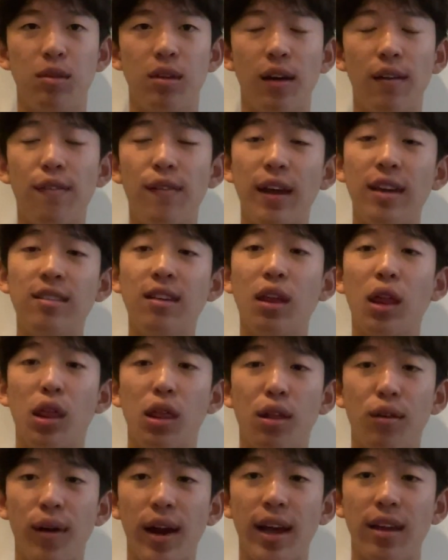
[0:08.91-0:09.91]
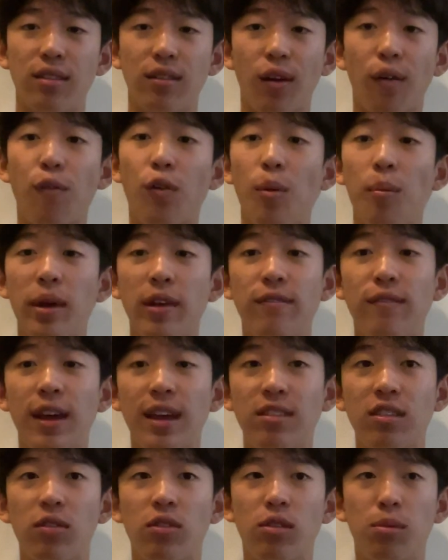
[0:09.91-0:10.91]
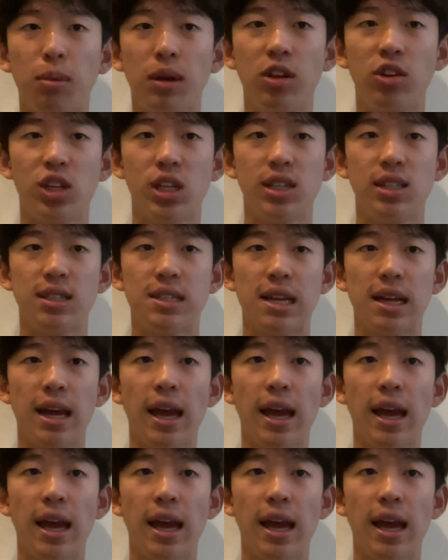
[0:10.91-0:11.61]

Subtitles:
are facing threat from invasive species,